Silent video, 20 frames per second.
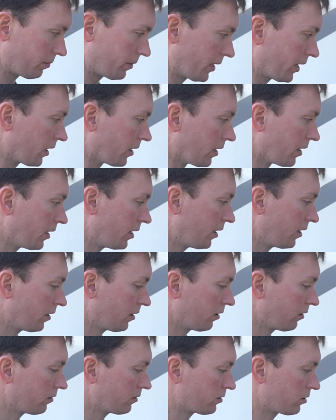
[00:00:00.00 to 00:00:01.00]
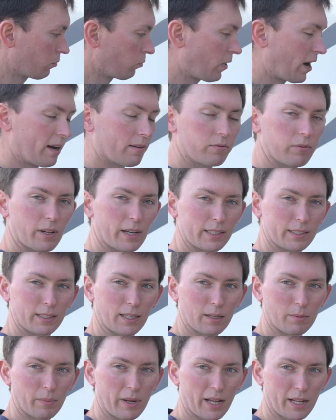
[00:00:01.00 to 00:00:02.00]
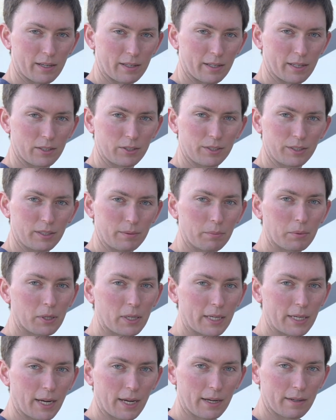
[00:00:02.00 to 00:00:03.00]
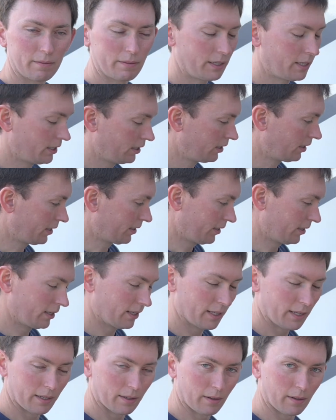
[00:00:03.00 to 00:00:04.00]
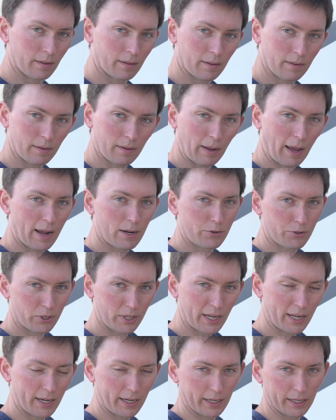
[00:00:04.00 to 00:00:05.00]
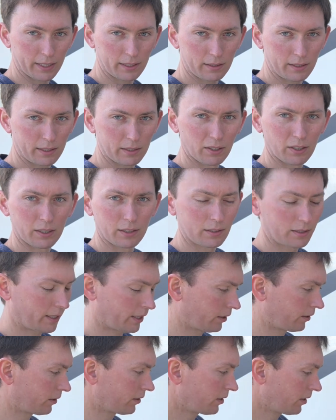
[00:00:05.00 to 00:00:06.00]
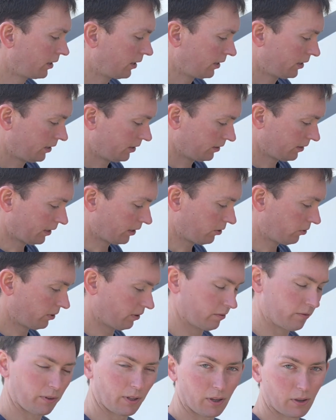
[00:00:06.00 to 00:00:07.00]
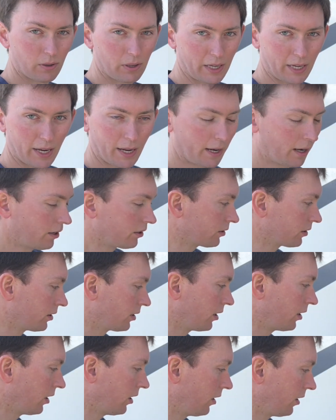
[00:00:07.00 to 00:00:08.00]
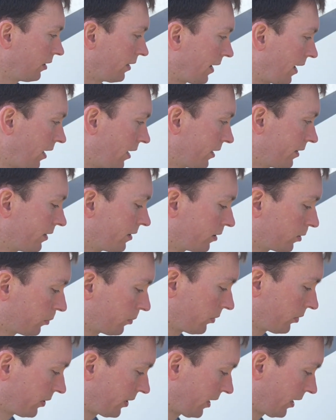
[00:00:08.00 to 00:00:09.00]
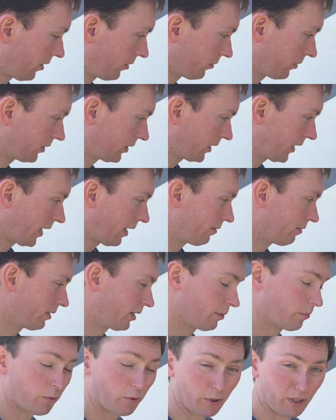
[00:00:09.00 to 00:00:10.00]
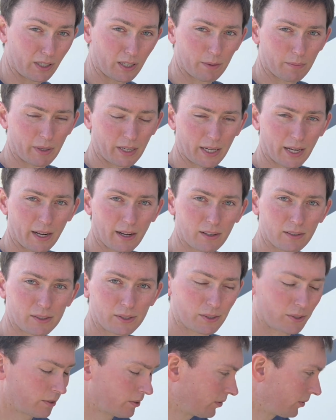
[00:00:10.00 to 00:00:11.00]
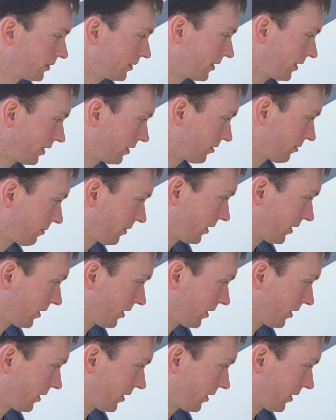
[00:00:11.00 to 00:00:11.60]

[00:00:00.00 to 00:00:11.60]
here. Some white flakes come out initially pretty heavy, and then as you're getting it cleaner and cleaner, they quit flowing out. Now at this point, I don't really have any more coming out, so it tells me